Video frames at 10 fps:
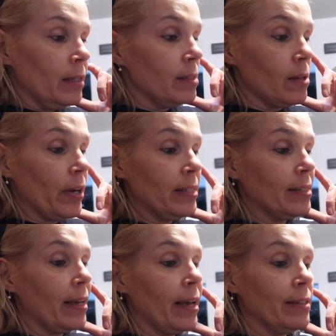So I
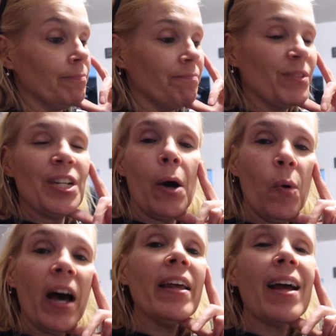said, you know
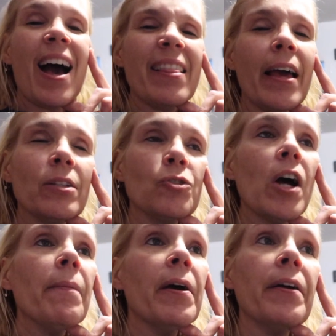what? I like
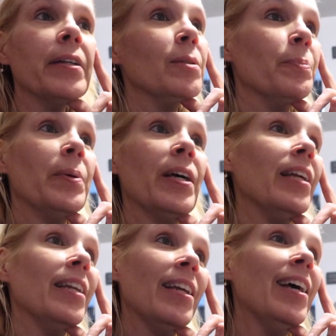strawberries,
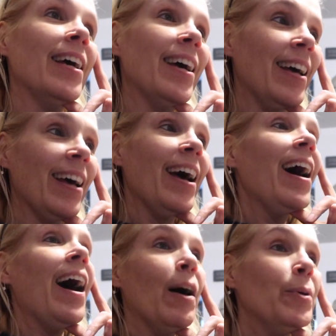but
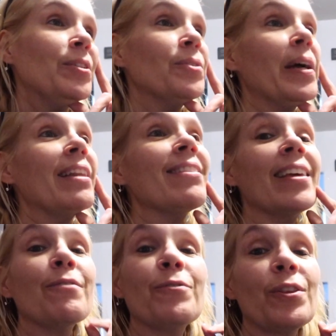I would do
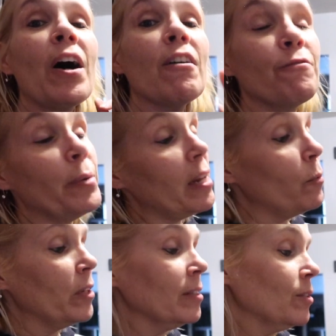anything for love, but I
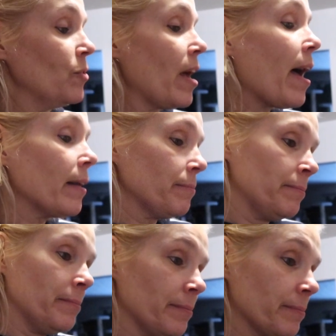wouldn't do that.
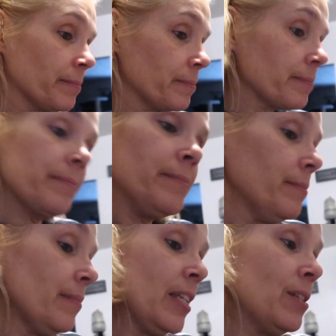
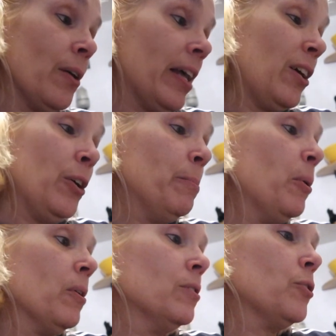So I couldn't
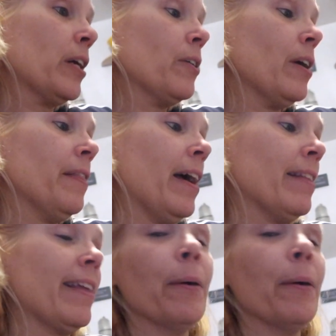pull the trigger on that.